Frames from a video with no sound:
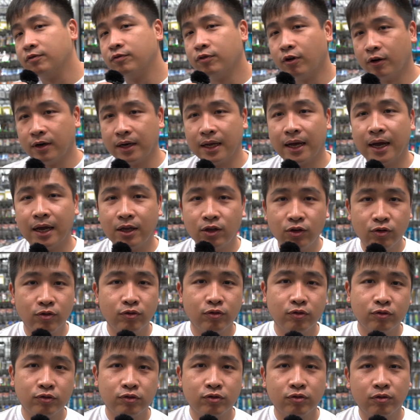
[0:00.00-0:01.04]
rod that I
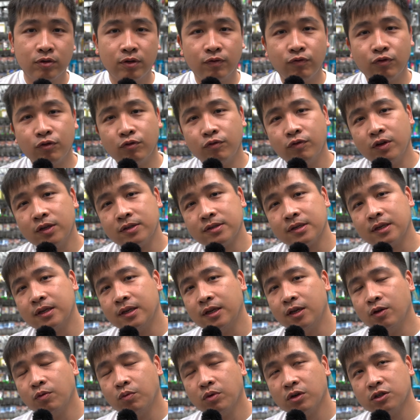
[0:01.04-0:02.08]
use. So if you
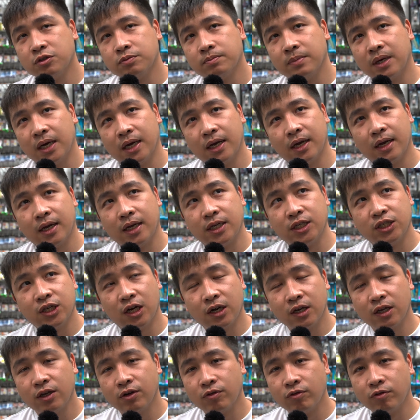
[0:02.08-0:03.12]
recently watched my
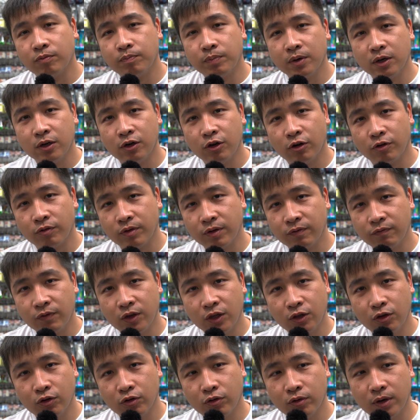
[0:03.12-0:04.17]
Changi grouper luring
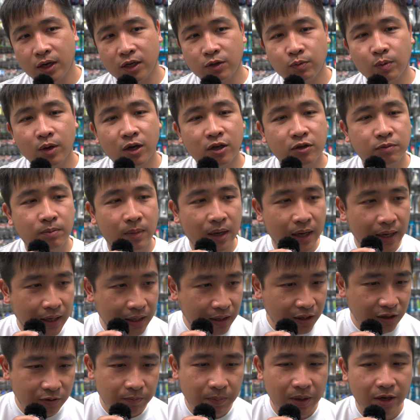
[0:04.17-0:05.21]
video as well as my
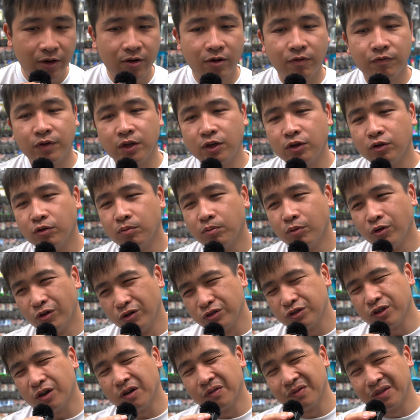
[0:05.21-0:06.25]
Anglers Playground video,
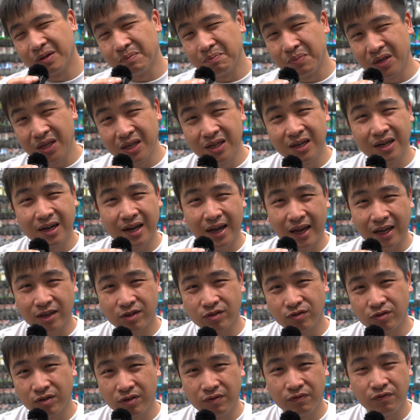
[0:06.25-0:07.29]
most of the bigger
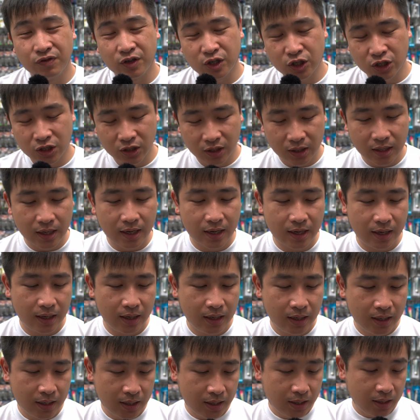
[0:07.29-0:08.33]
extreme fishing kind
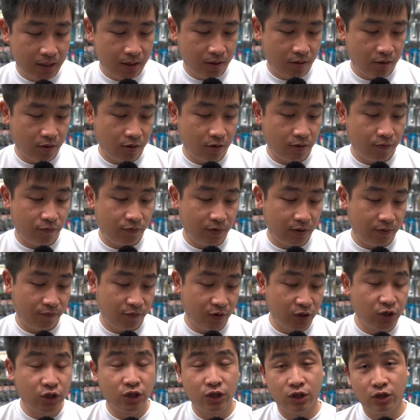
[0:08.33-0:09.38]
of uh,
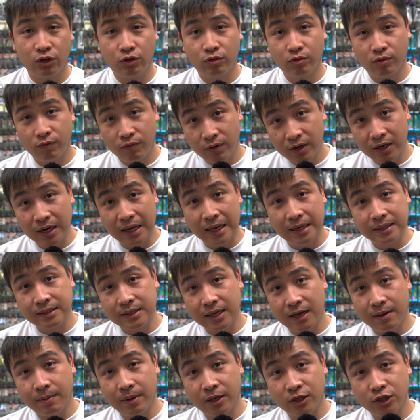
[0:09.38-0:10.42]
fishing, you'll realize
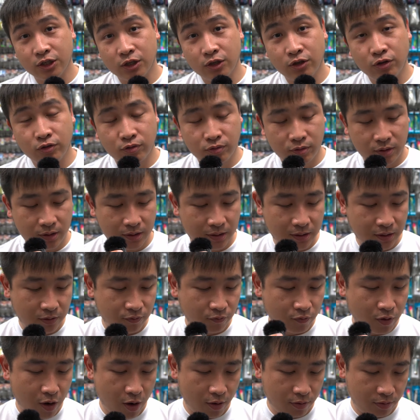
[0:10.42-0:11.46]
that I'm actually using
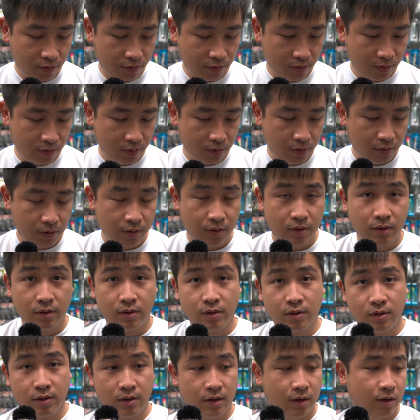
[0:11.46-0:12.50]
this rod.
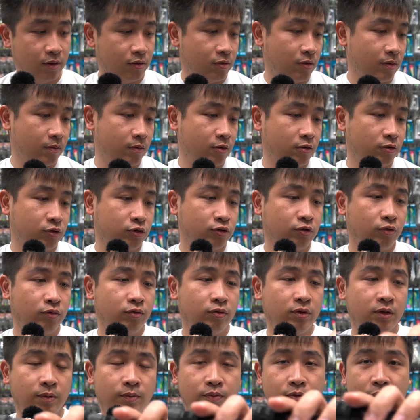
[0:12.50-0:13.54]
Okay, so I'm going to show
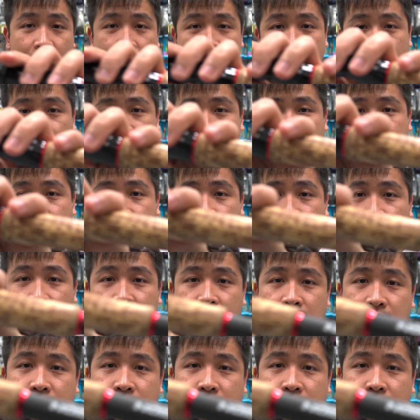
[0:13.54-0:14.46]
you the brand. This is a uh,